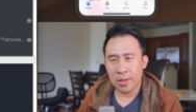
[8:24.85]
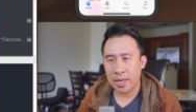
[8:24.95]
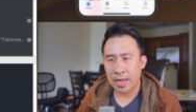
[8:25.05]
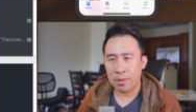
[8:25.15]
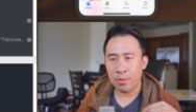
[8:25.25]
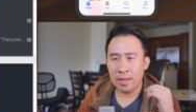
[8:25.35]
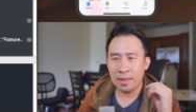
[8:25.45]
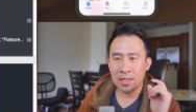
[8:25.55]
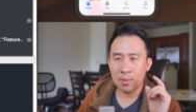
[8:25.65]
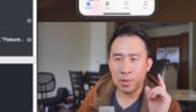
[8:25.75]
when I
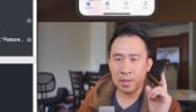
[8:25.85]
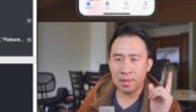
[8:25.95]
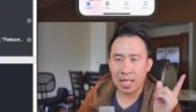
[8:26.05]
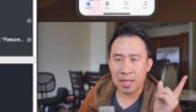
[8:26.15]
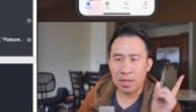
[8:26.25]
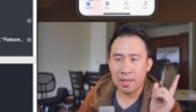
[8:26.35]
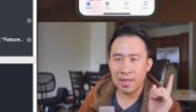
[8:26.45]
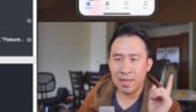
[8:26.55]
run this print statement